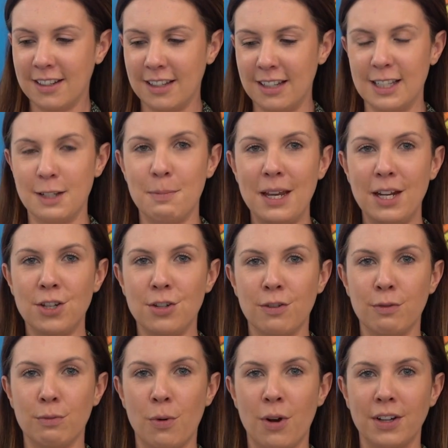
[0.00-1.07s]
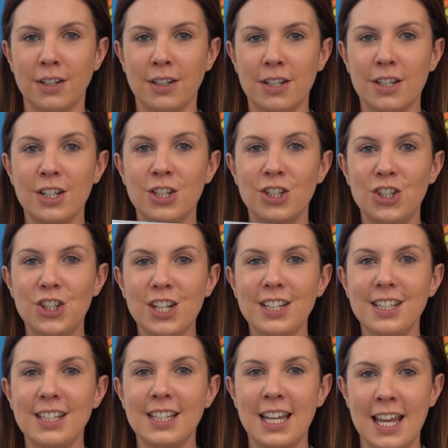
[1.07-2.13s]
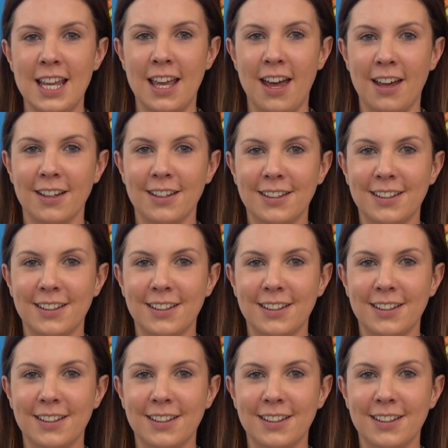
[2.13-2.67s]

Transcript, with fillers: There's a picture of one just here.